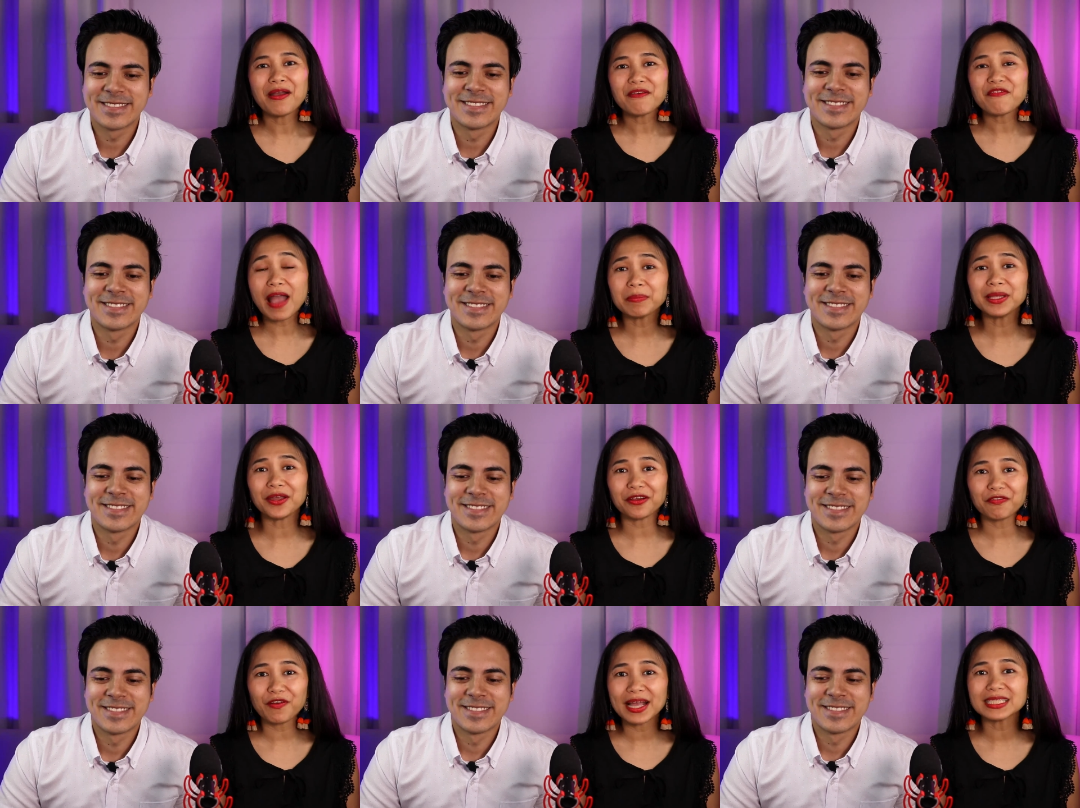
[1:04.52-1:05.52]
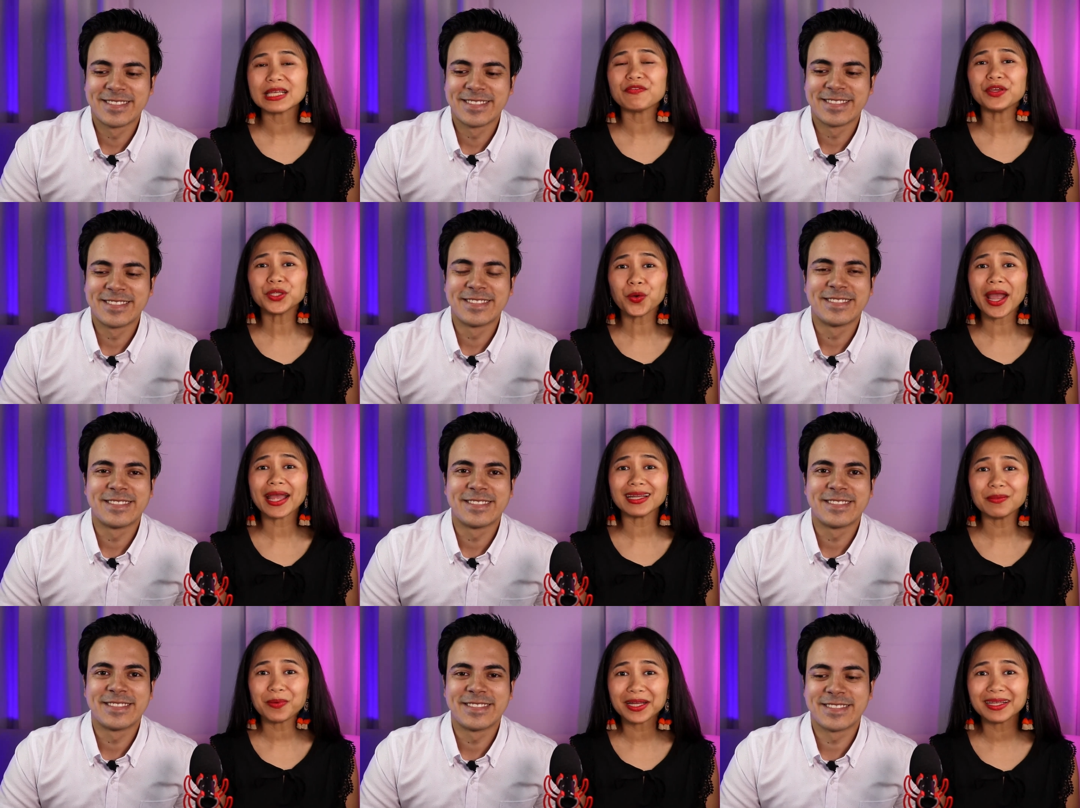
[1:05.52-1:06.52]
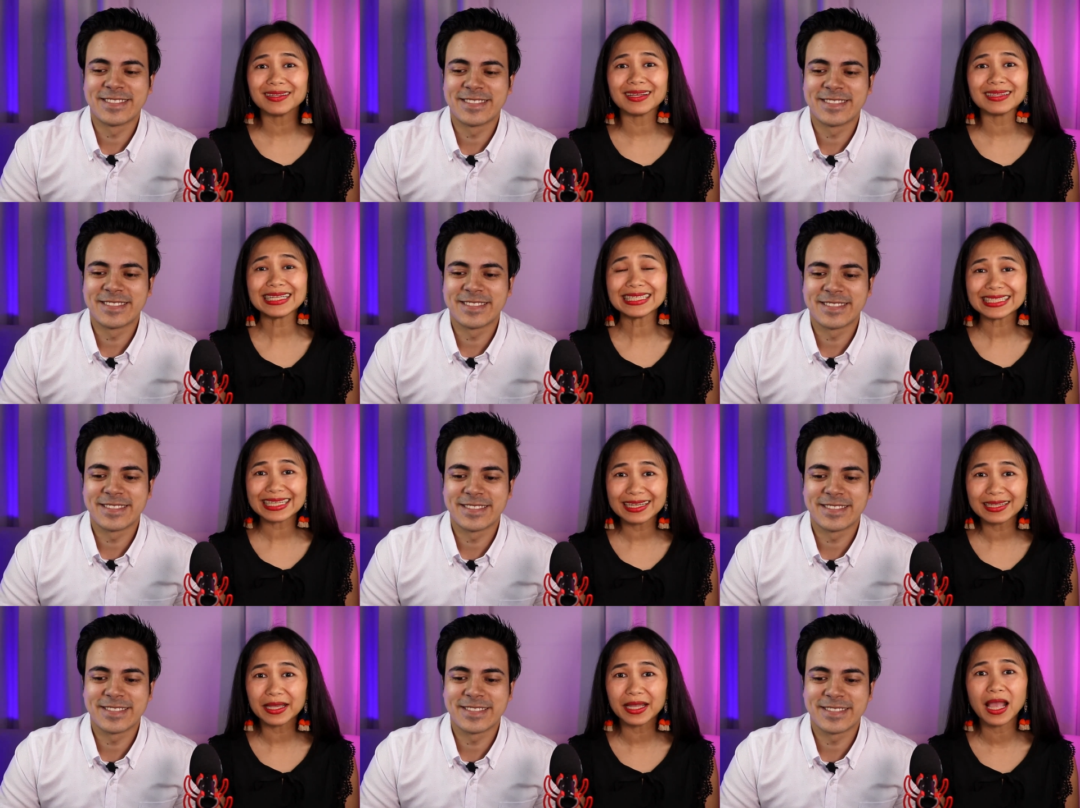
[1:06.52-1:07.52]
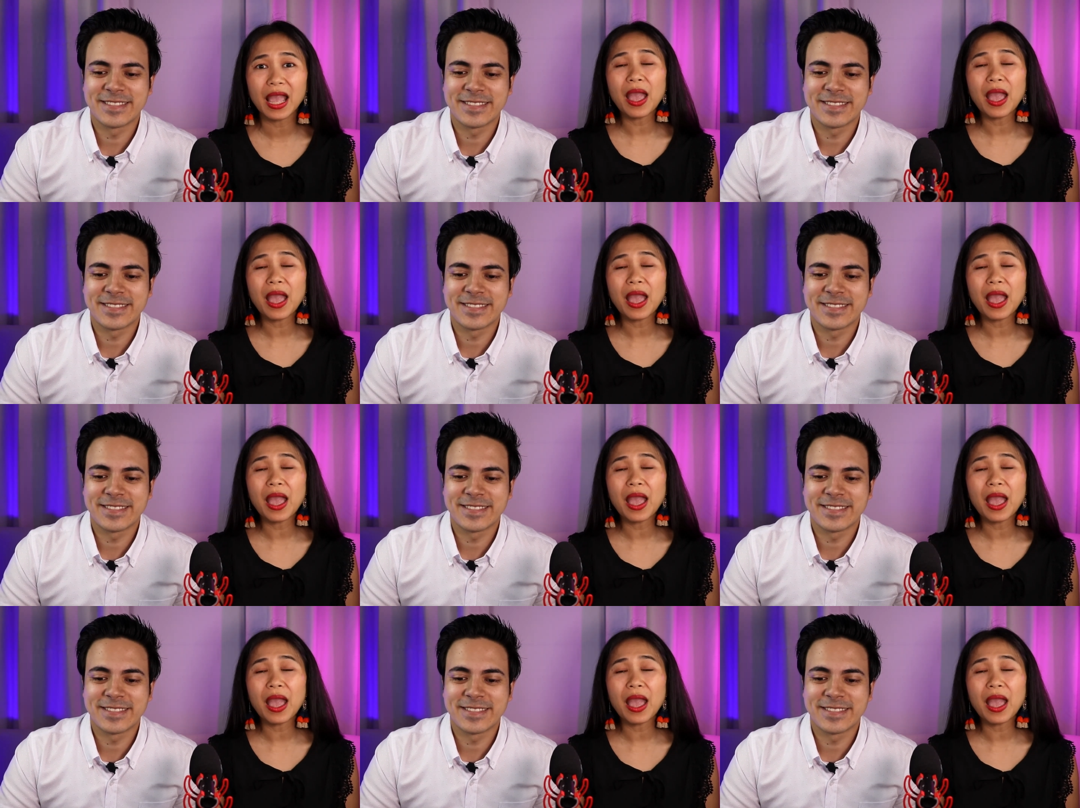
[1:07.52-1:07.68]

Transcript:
Speaker 1: family or friends if you know anybody that needs healing